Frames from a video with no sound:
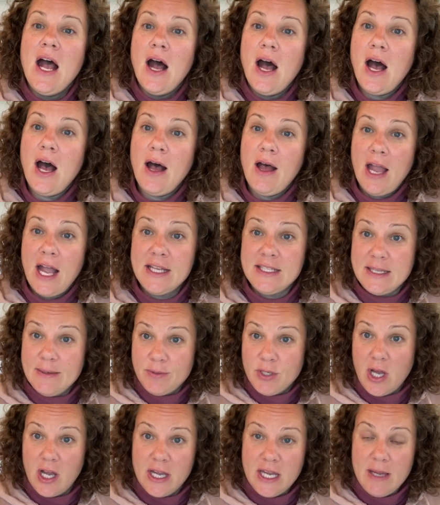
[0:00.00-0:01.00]
As I'm
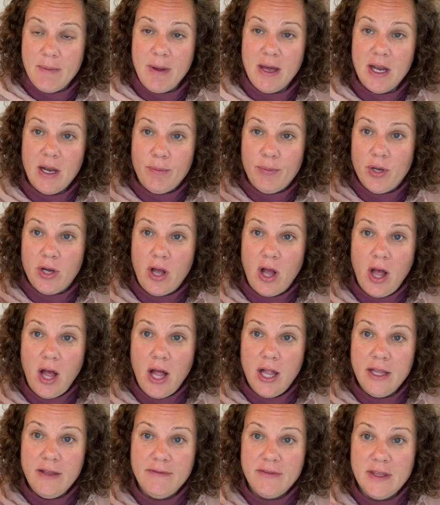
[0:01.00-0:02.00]
talking about, I'll put
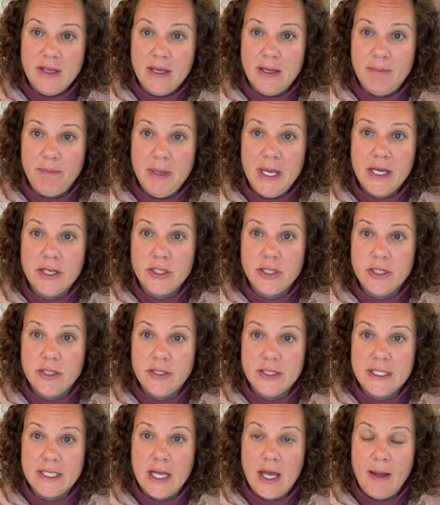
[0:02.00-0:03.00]
all of the
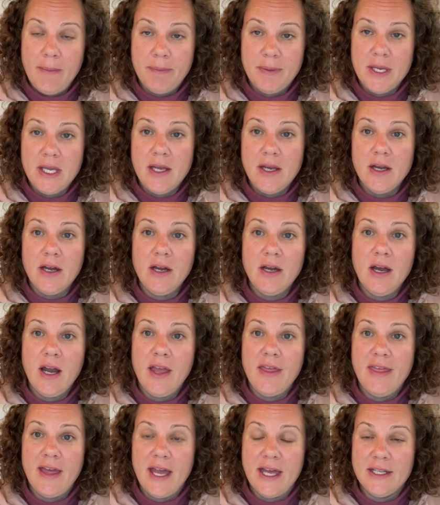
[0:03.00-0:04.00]
pictures up here
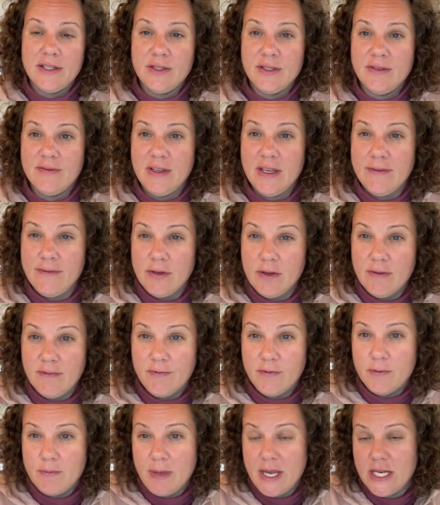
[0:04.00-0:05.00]
that sort of give you
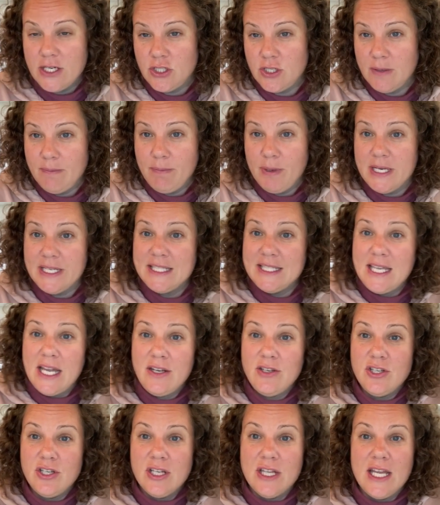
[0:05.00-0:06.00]
information, but
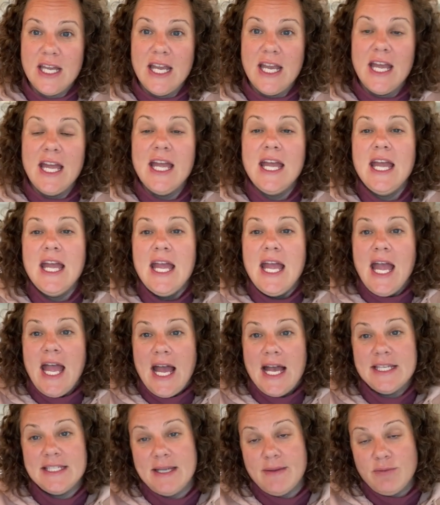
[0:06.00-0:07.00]
essentially,
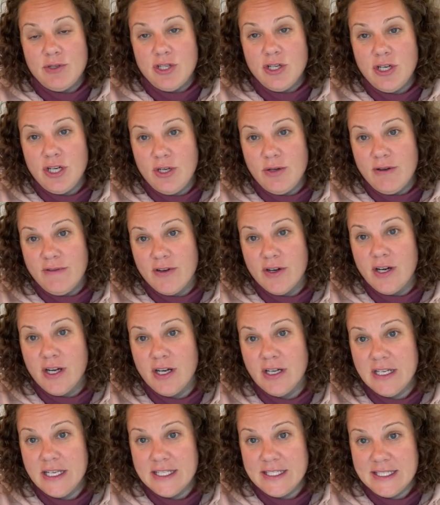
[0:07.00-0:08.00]
as I'm sure you have
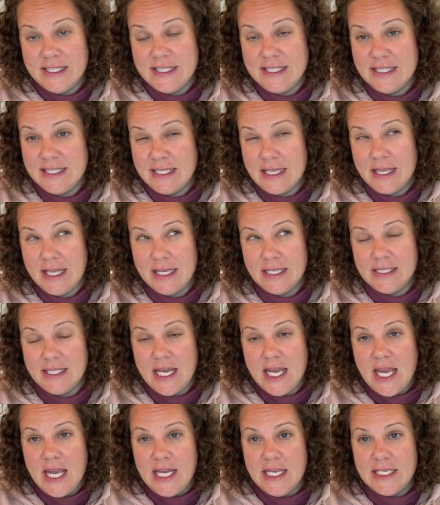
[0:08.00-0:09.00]
heard, because this is, I think,
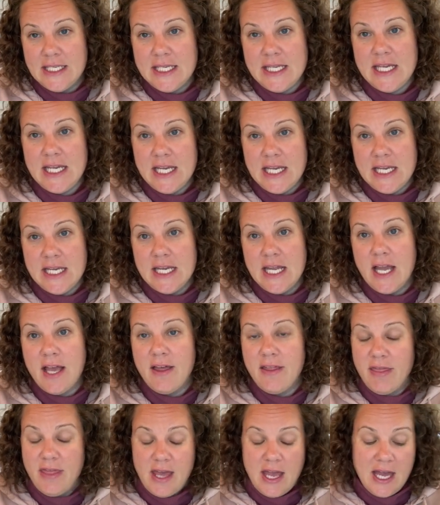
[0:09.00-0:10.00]
day 18,
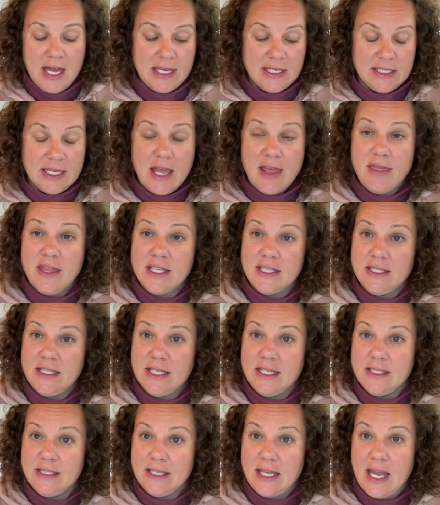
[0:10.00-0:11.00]
that this
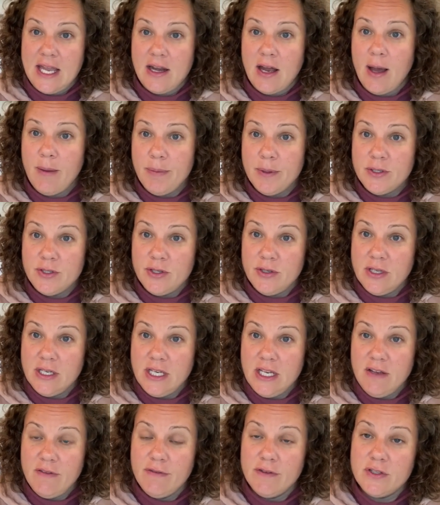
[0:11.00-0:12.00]
is an
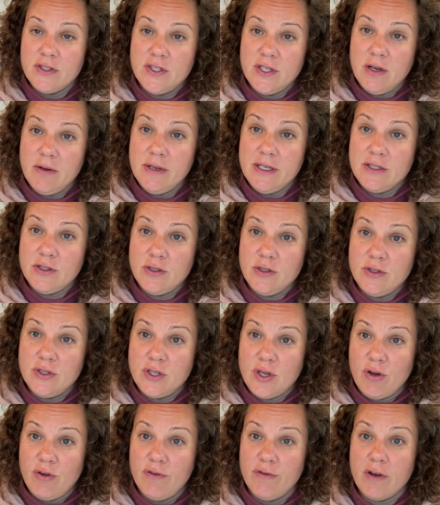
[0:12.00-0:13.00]
opportunity for sewists to
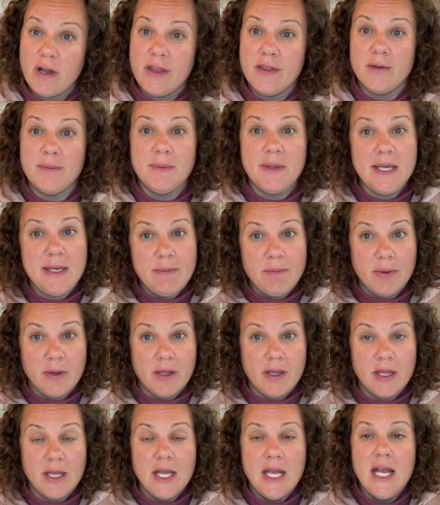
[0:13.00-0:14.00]
sew for other people,